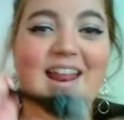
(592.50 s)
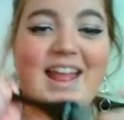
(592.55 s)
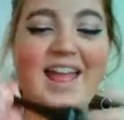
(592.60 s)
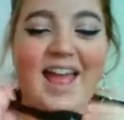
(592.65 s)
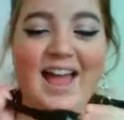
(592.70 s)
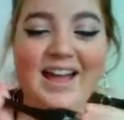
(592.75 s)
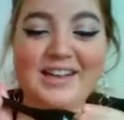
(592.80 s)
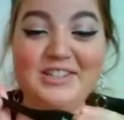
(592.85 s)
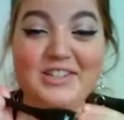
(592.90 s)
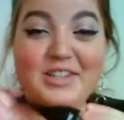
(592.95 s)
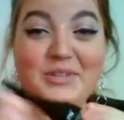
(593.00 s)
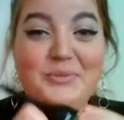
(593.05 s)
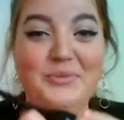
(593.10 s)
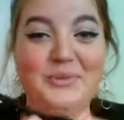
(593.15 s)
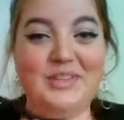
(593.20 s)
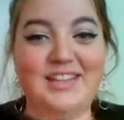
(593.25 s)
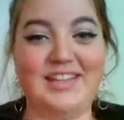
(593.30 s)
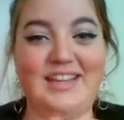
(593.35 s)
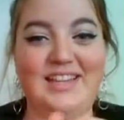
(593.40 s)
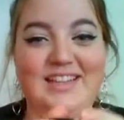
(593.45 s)
and I actually
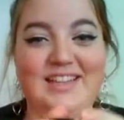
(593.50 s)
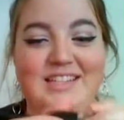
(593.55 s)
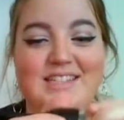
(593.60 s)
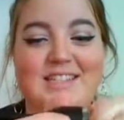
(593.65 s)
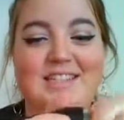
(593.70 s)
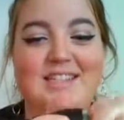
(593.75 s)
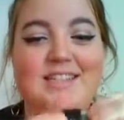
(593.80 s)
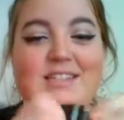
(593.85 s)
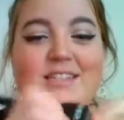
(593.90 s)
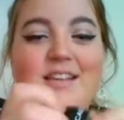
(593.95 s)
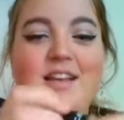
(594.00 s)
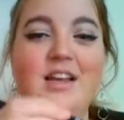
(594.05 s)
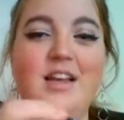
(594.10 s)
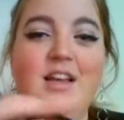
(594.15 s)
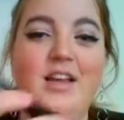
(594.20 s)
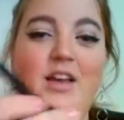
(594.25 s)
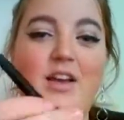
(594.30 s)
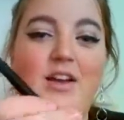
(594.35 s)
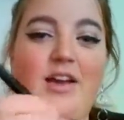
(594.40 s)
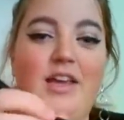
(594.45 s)
really like this, because
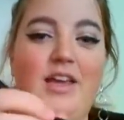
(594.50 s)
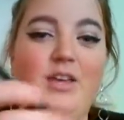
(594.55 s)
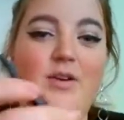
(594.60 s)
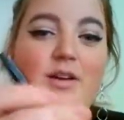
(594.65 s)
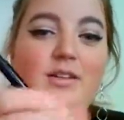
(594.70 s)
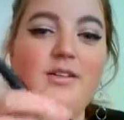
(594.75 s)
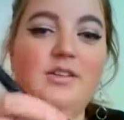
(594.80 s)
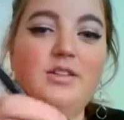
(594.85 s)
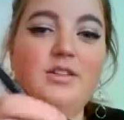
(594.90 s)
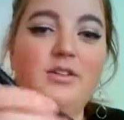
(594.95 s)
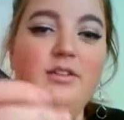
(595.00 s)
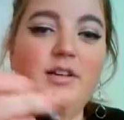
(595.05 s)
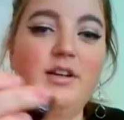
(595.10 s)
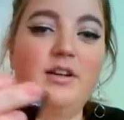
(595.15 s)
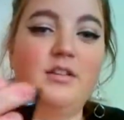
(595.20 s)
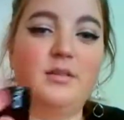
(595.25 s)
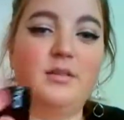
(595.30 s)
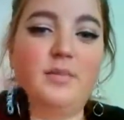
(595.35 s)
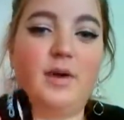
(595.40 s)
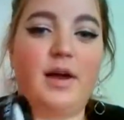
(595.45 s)
Okay, you unscrew it
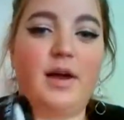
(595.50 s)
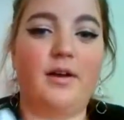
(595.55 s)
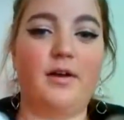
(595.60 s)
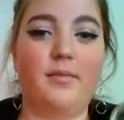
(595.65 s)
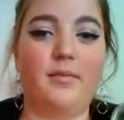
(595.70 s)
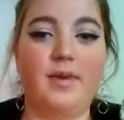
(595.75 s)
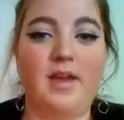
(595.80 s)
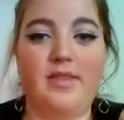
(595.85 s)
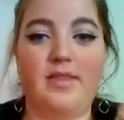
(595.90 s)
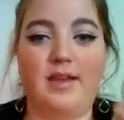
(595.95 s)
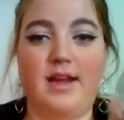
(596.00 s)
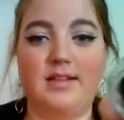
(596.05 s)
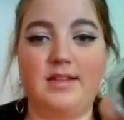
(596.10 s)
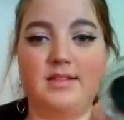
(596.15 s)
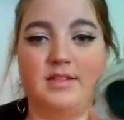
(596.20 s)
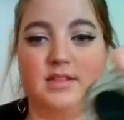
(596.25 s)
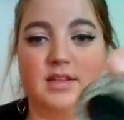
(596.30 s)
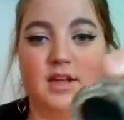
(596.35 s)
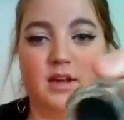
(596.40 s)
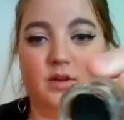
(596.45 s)
here at the bottom, and
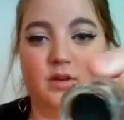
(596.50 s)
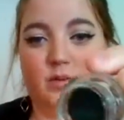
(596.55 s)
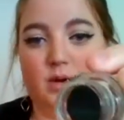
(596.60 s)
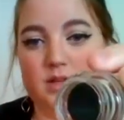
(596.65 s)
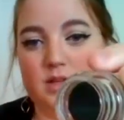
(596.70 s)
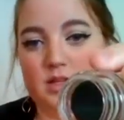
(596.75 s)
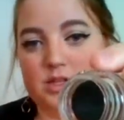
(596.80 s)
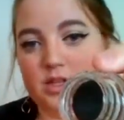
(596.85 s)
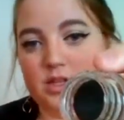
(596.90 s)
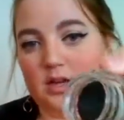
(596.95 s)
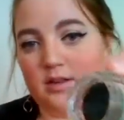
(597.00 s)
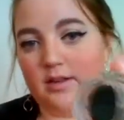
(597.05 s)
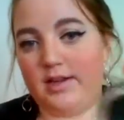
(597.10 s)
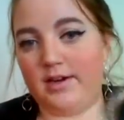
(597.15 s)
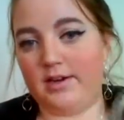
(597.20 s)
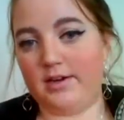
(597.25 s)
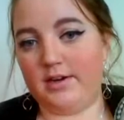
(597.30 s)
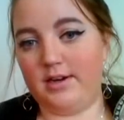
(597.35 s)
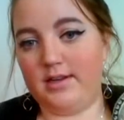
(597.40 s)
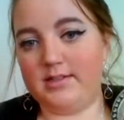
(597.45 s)
that's, you know, where the gel
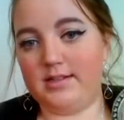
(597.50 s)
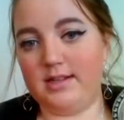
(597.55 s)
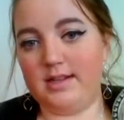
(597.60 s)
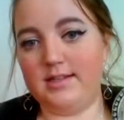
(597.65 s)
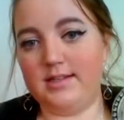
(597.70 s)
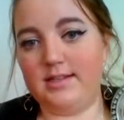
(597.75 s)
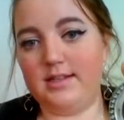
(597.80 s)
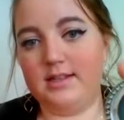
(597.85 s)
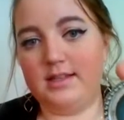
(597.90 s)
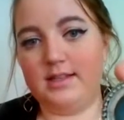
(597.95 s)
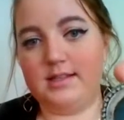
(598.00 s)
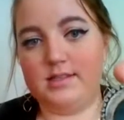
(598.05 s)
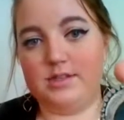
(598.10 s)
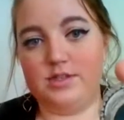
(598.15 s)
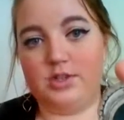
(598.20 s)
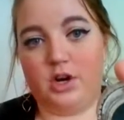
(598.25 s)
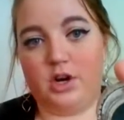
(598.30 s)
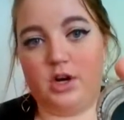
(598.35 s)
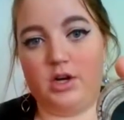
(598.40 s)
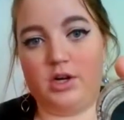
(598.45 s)
liner is. And it's in like this
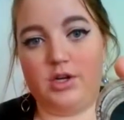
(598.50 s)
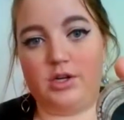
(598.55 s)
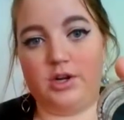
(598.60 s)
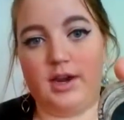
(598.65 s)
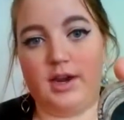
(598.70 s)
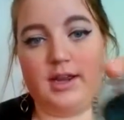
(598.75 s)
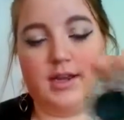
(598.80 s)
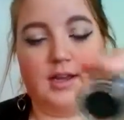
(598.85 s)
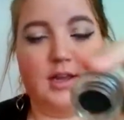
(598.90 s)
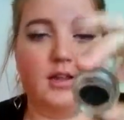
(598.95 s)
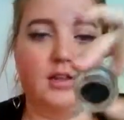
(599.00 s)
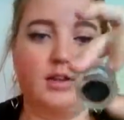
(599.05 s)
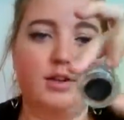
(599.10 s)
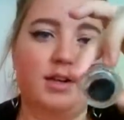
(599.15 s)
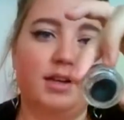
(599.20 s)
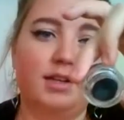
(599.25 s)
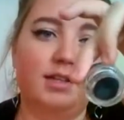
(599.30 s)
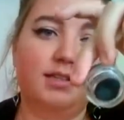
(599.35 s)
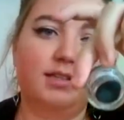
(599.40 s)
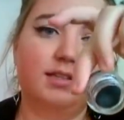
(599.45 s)
dark gray color.
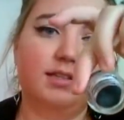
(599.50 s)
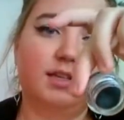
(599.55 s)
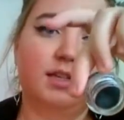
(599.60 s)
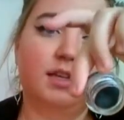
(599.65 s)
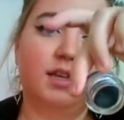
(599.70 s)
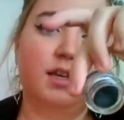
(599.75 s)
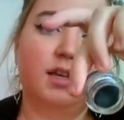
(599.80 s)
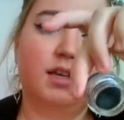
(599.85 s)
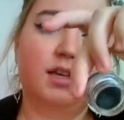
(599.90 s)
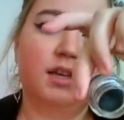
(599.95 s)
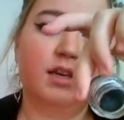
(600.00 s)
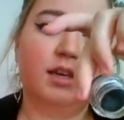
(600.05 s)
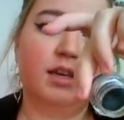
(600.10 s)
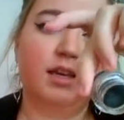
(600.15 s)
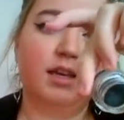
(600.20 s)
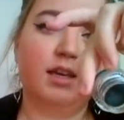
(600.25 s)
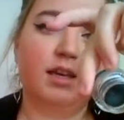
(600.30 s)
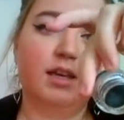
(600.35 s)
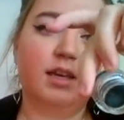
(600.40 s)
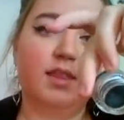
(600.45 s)
It's
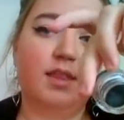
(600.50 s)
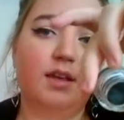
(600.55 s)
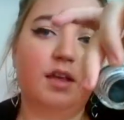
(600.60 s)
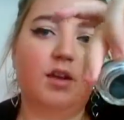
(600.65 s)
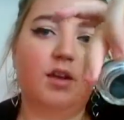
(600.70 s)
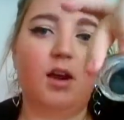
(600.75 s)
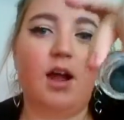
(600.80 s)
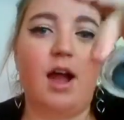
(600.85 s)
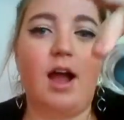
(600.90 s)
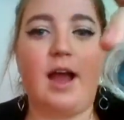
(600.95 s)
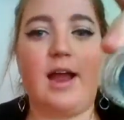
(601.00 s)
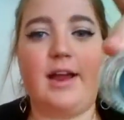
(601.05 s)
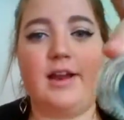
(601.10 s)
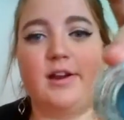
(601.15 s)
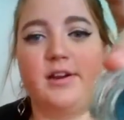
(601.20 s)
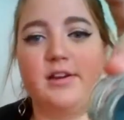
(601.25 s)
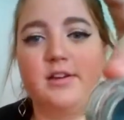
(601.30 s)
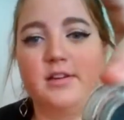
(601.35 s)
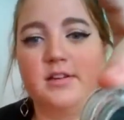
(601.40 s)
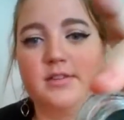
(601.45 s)
in the color
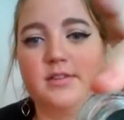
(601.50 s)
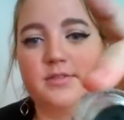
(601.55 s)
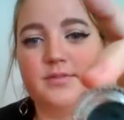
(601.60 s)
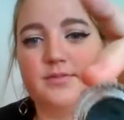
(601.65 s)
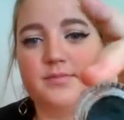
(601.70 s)
iron.